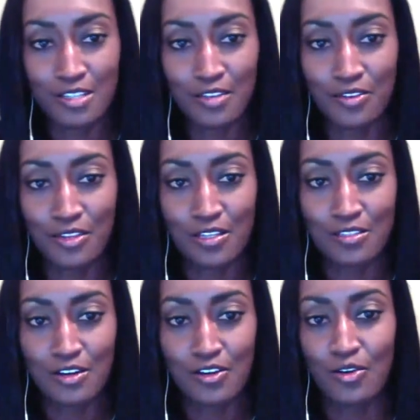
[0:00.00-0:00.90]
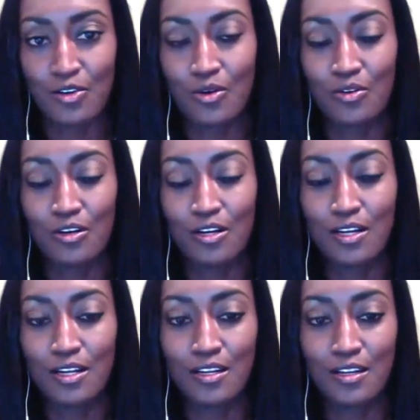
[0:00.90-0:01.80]
things that are going on,
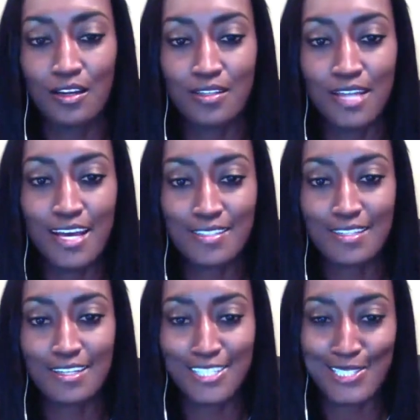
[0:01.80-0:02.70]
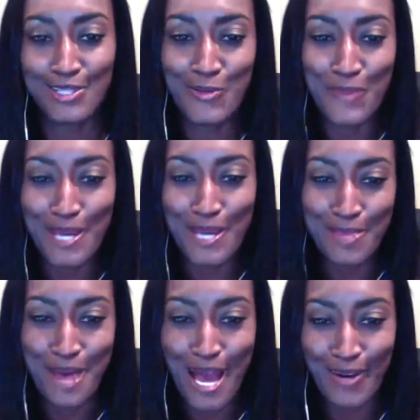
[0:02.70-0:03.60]
and testing is looming in the
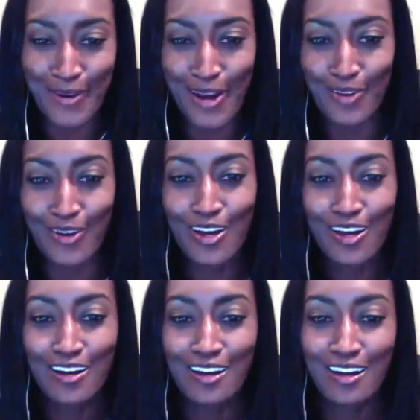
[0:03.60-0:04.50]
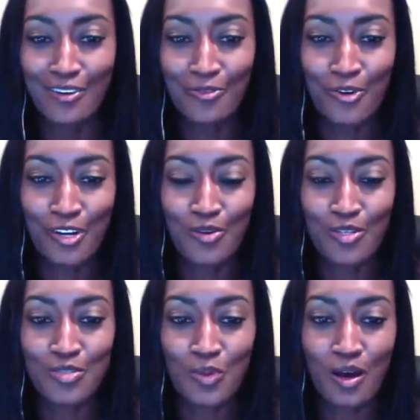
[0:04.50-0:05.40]
background for you as
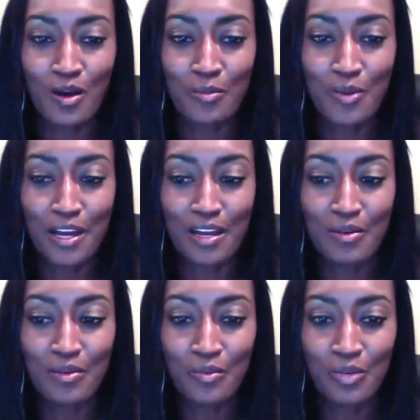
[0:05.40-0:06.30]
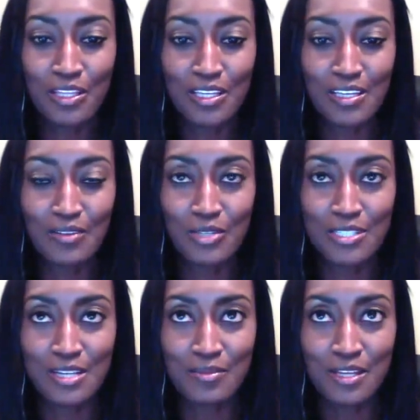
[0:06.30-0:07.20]
well. But when
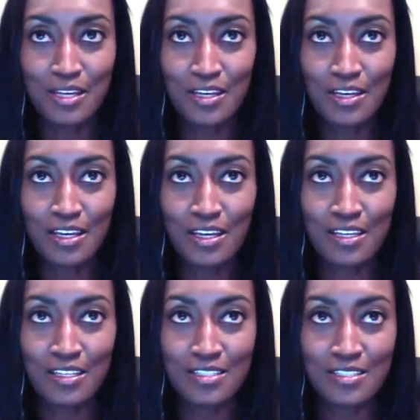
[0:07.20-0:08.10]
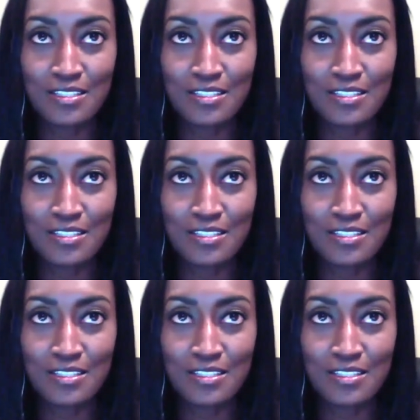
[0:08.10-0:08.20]
something is